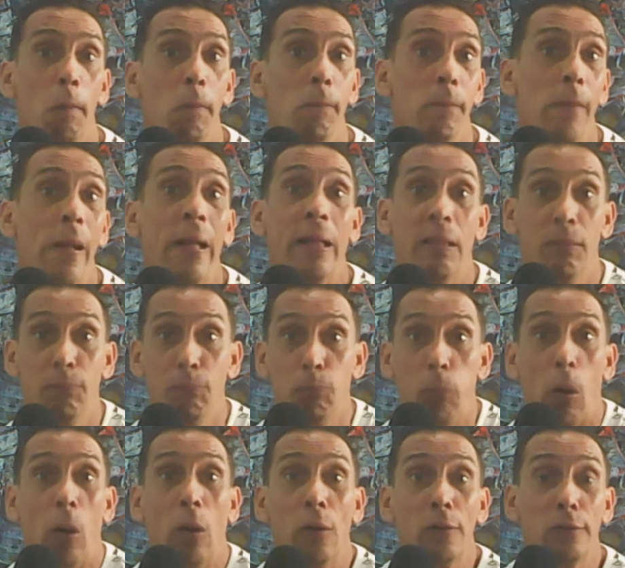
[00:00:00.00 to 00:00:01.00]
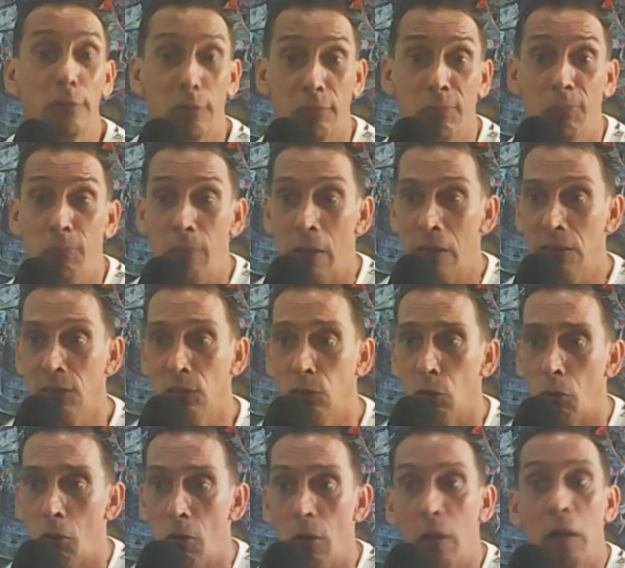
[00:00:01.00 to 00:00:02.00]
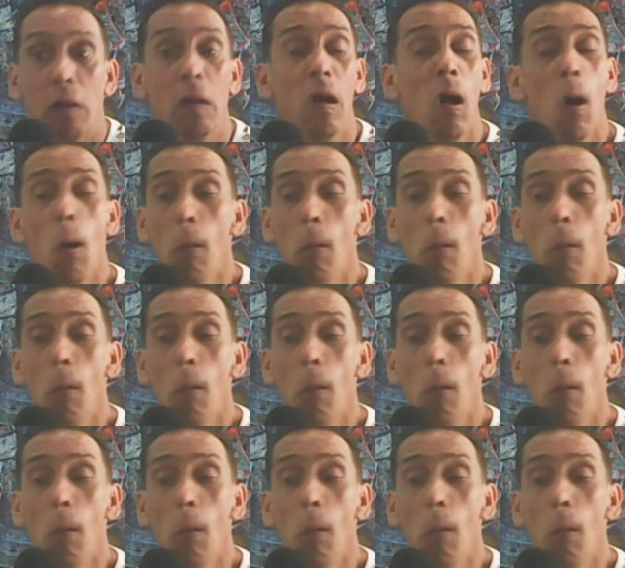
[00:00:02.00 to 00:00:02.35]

main part of my story.